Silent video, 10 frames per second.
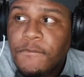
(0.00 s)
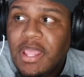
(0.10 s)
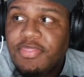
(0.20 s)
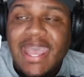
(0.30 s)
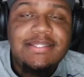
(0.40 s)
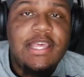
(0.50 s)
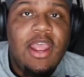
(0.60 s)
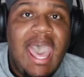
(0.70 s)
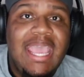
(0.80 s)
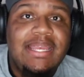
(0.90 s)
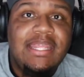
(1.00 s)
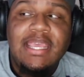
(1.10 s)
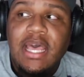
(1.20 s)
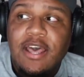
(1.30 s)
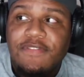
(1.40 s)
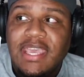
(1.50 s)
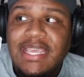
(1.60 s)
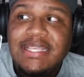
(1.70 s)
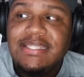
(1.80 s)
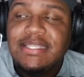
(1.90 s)
That's their idea of an
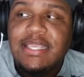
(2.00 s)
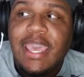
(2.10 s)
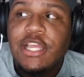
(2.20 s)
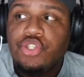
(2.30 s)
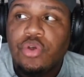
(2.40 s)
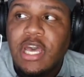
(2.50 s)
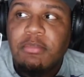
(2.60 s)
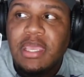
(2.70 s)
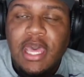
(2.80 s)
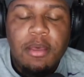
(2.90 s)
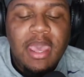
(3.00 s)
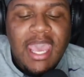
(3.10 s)
easy schedule coming up.